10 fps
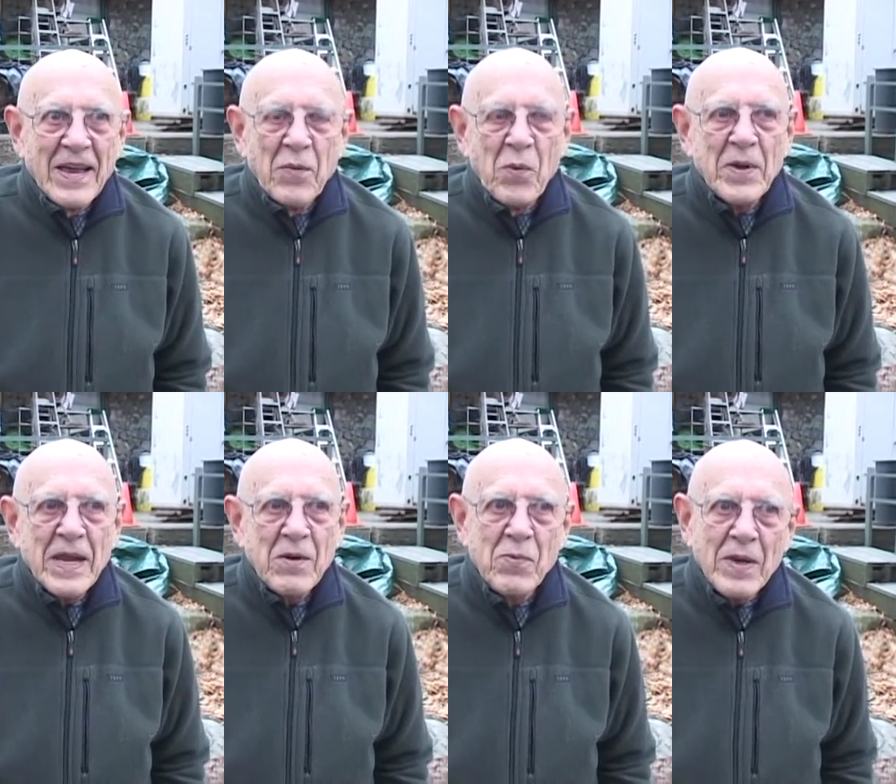when
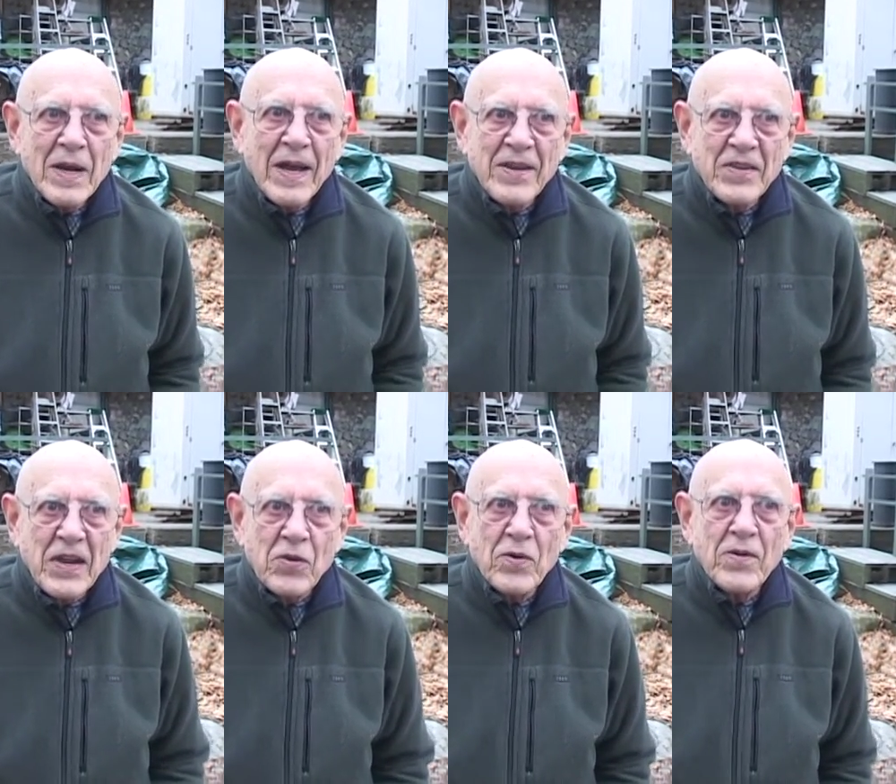he realized he
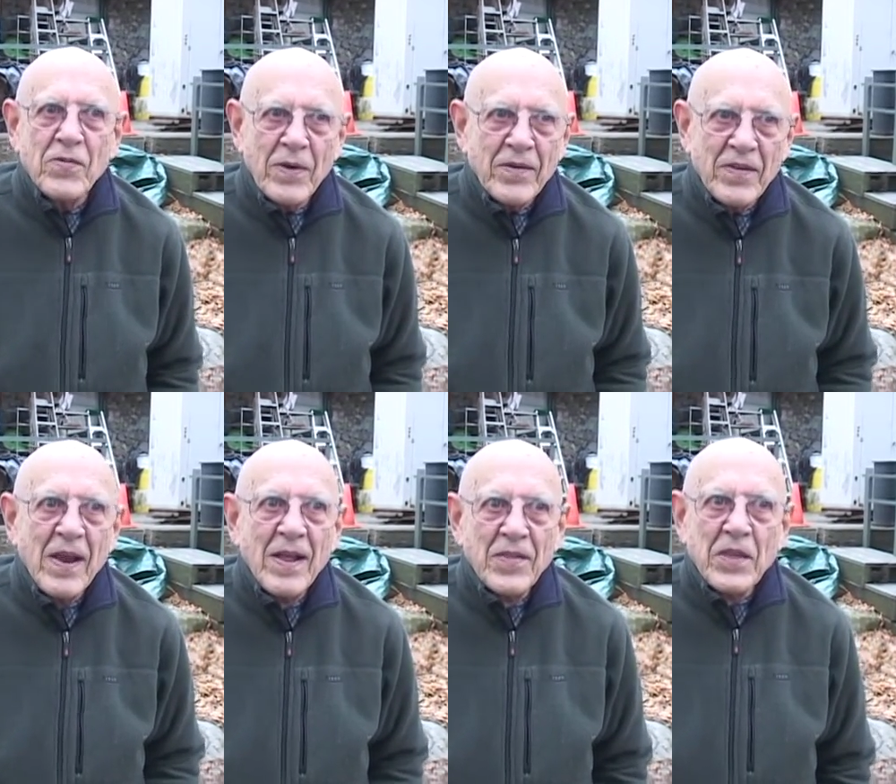couldn't trust
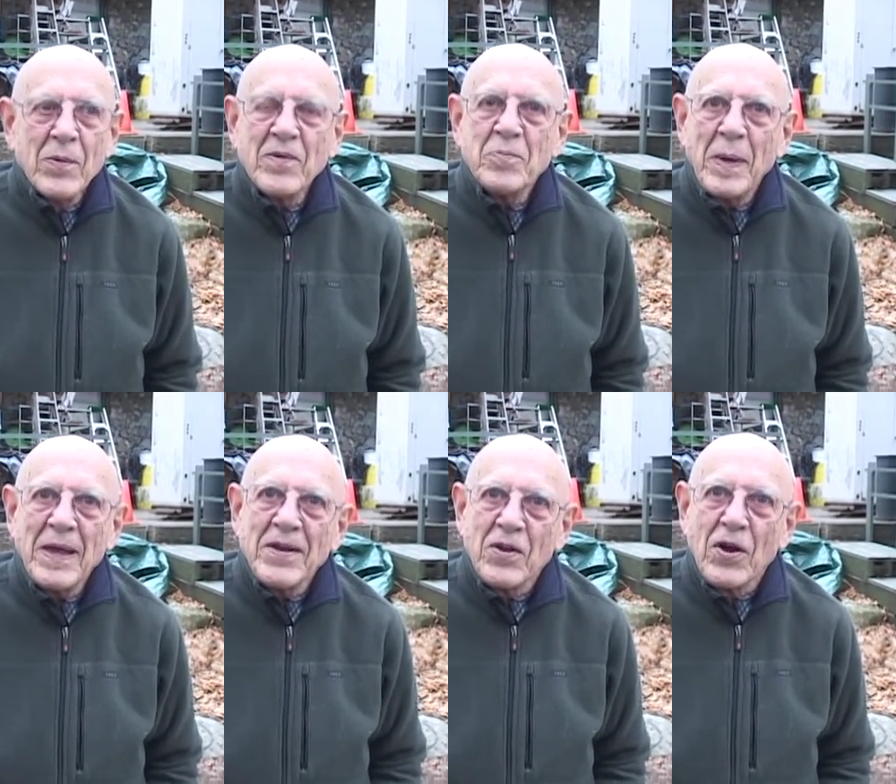the U.S.
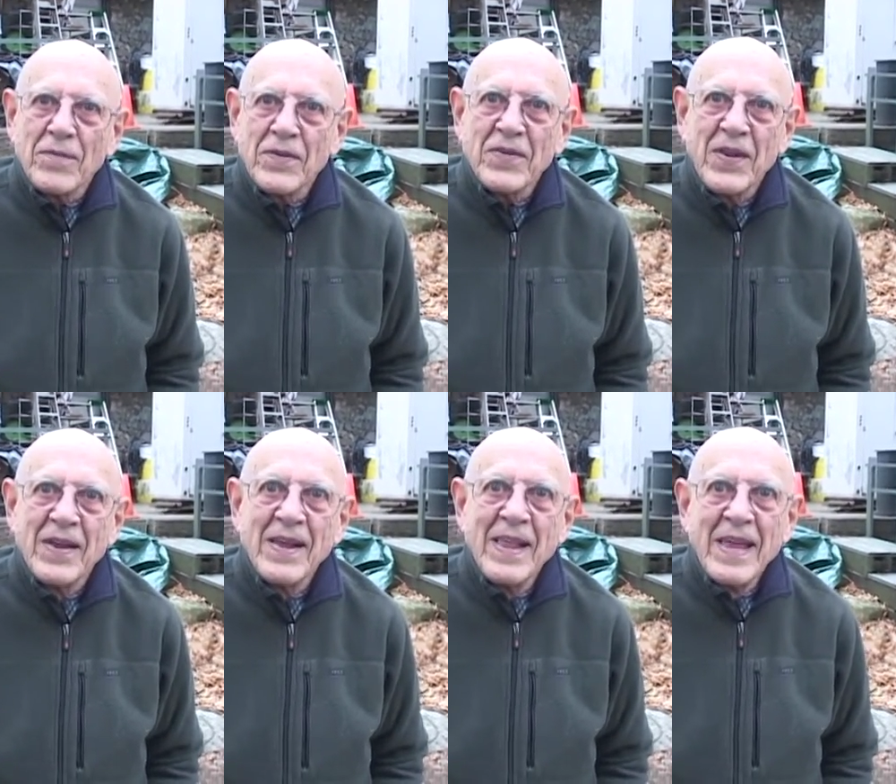Patent Office,
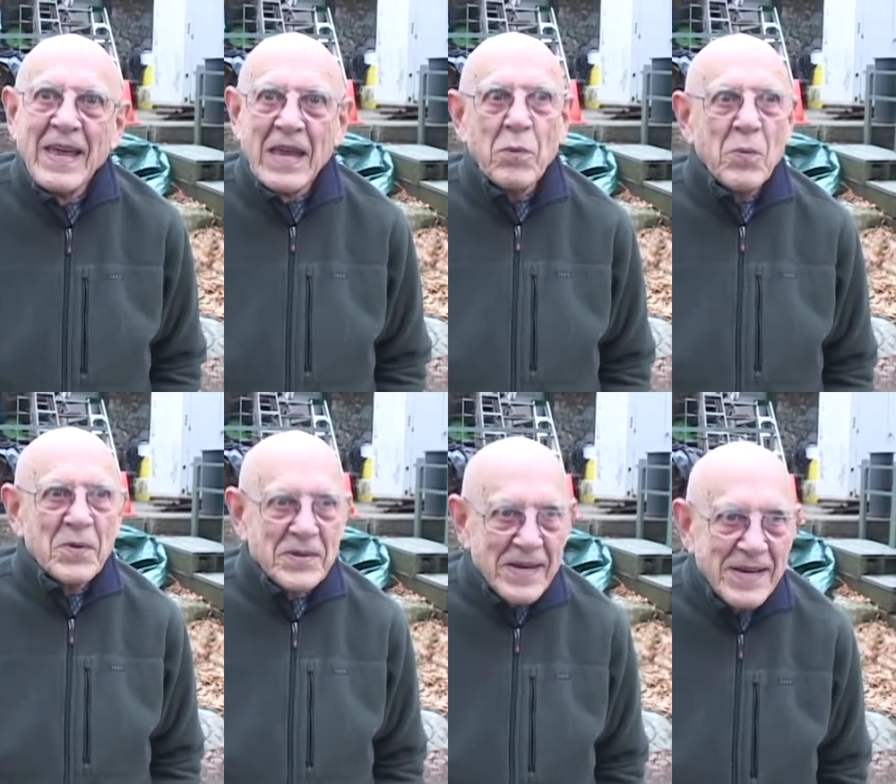he
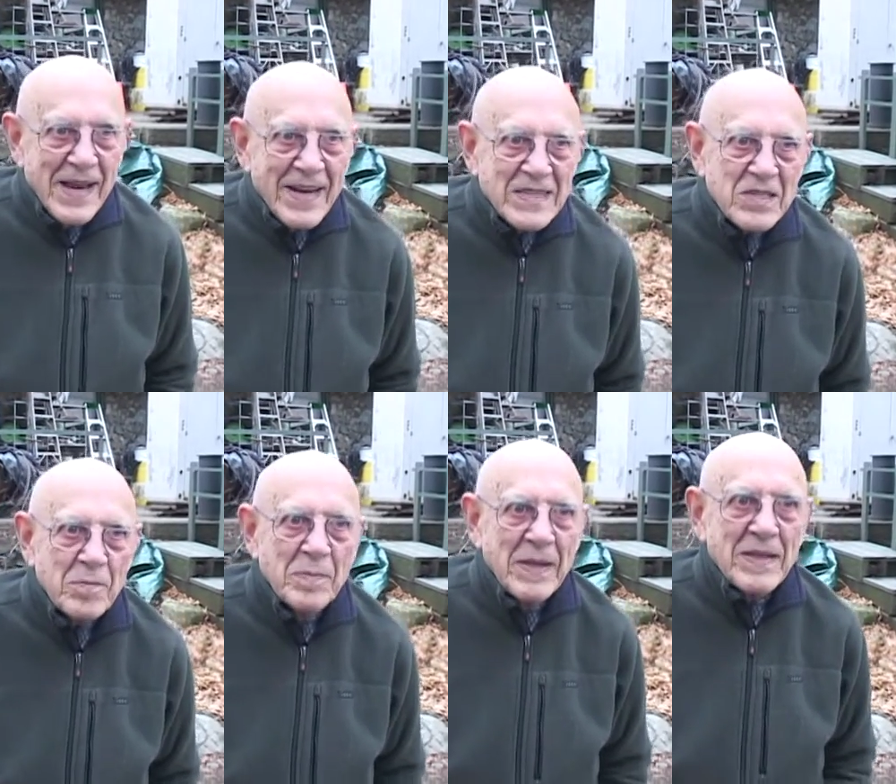did not
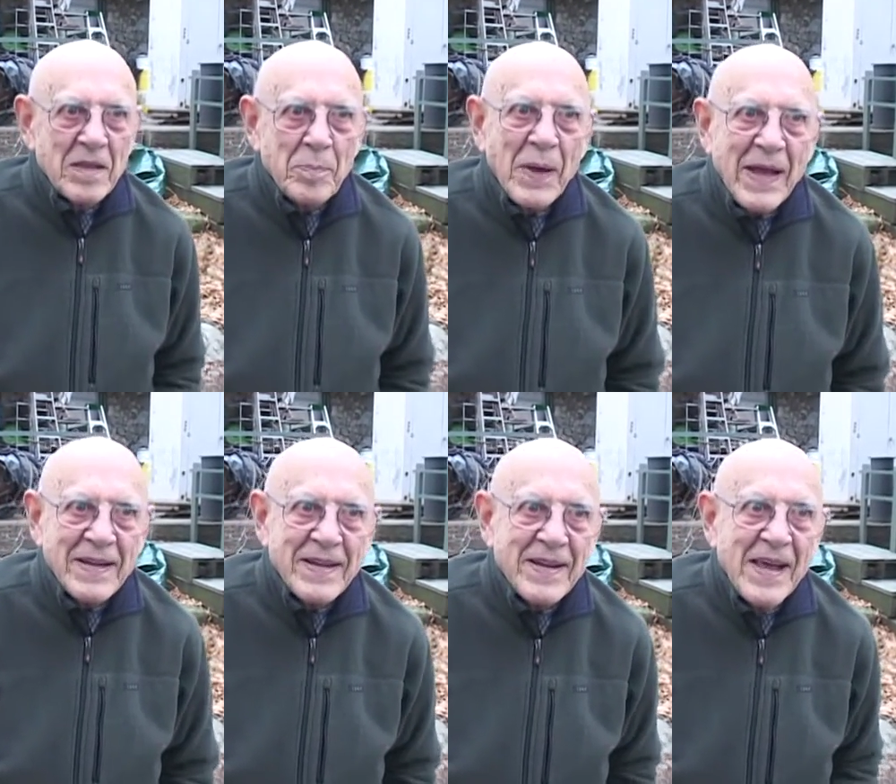submit the
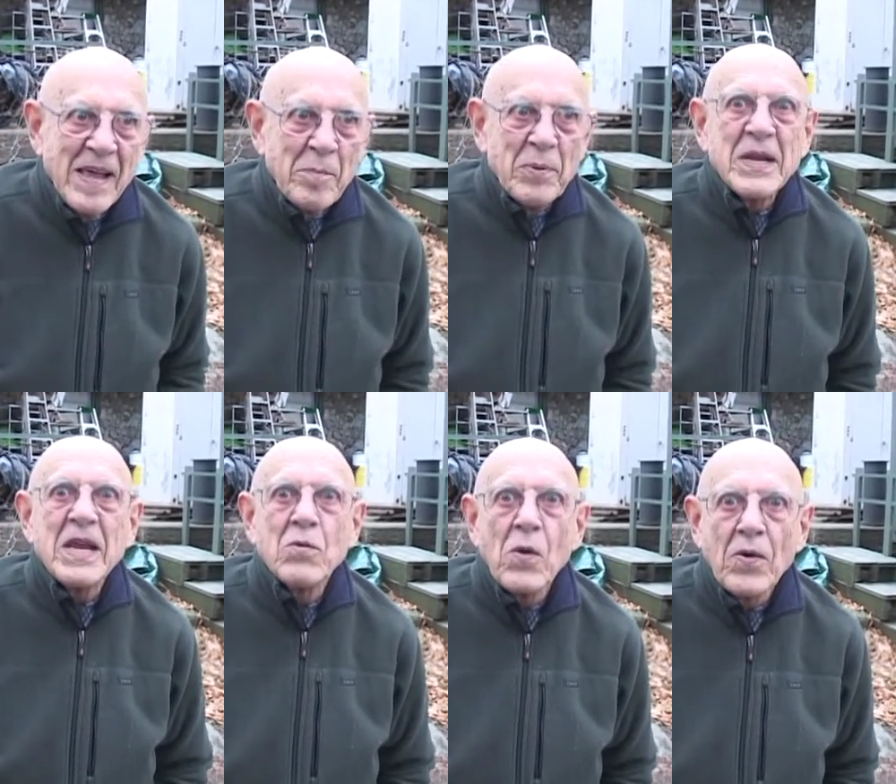patent, but
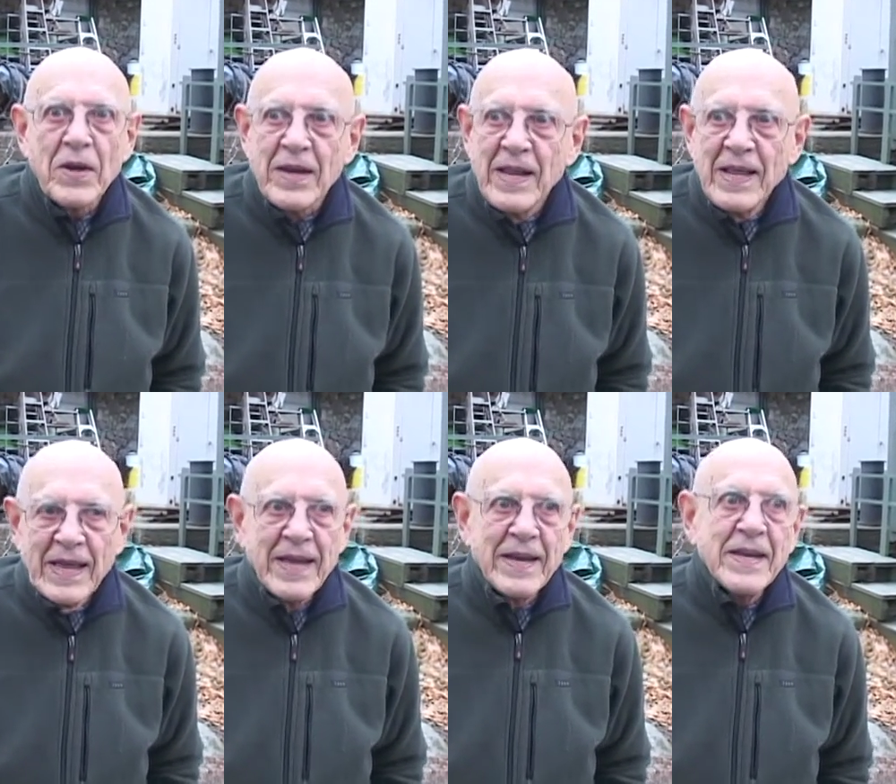he wrote it,
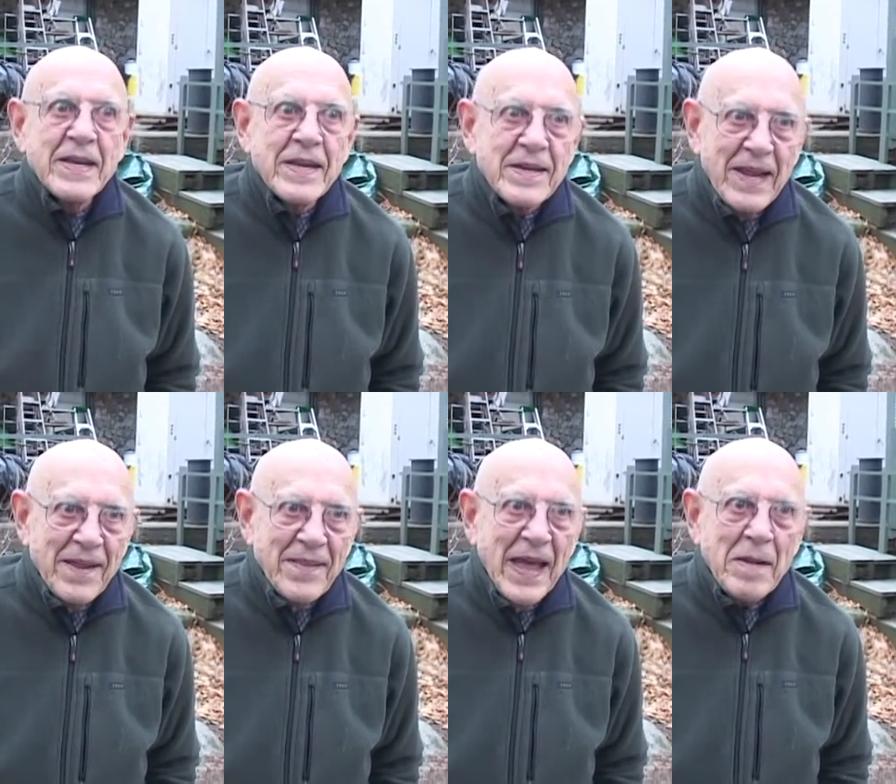and
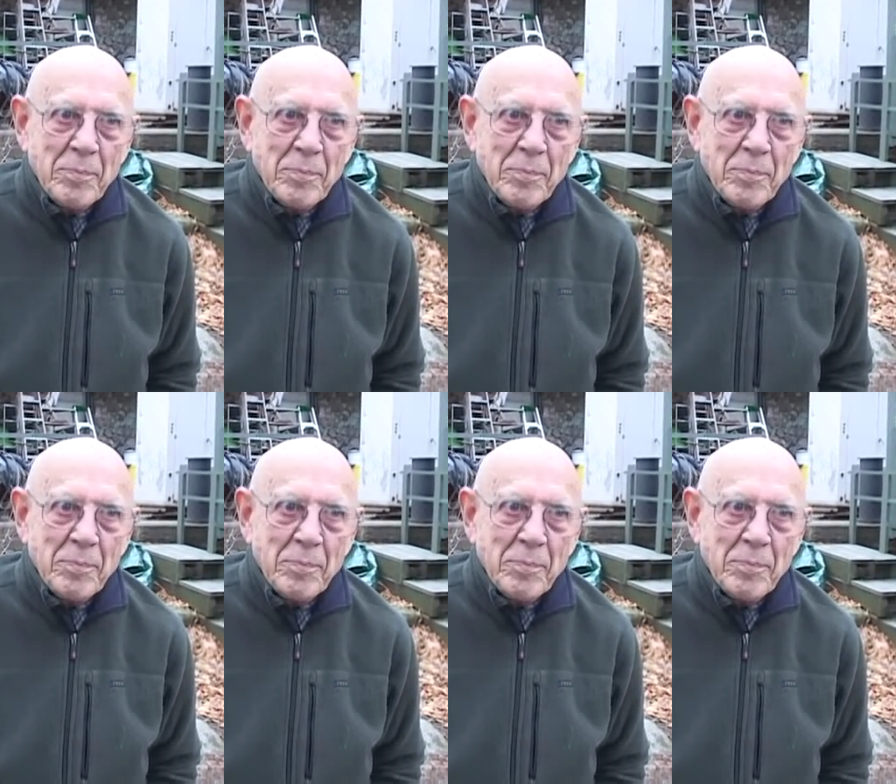that